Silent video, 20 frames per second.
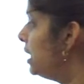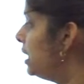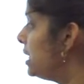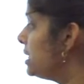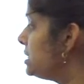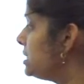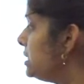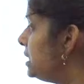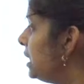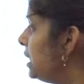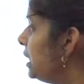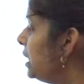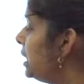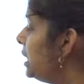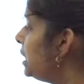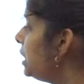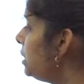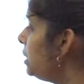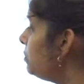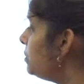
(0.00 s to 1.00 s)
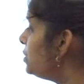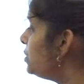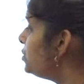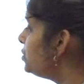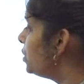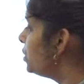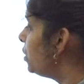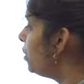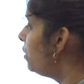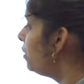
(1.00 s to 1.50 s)
a single
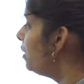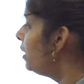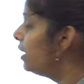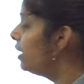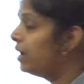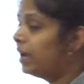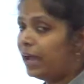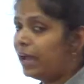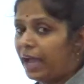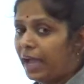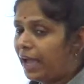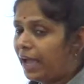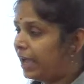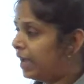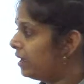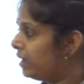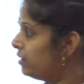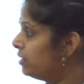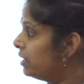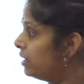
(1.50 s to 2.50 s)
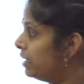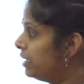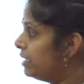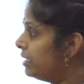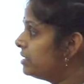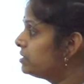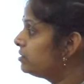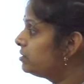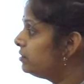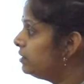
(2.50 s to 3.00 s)
mature egg
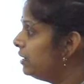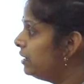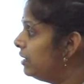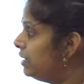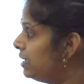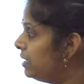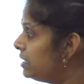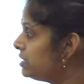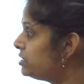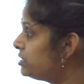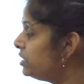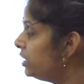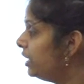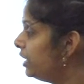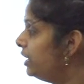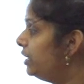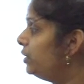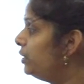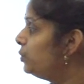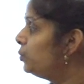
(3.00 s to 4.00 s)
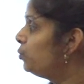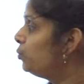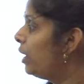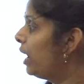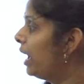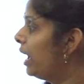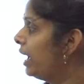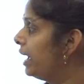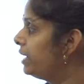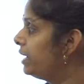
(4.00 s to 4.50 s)
is released into
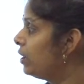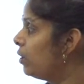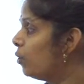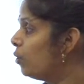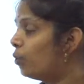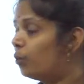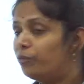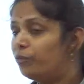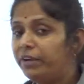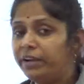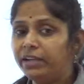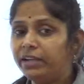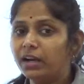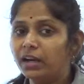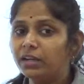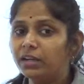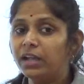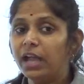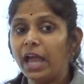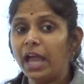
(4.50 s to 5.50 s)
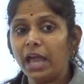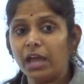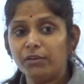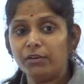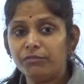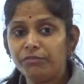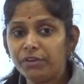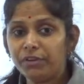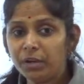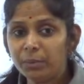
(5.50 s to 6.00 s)
an oviduct
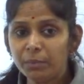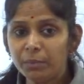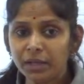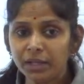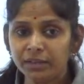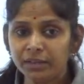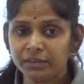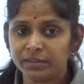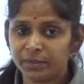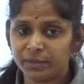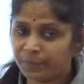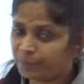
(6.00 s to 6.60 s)
every month.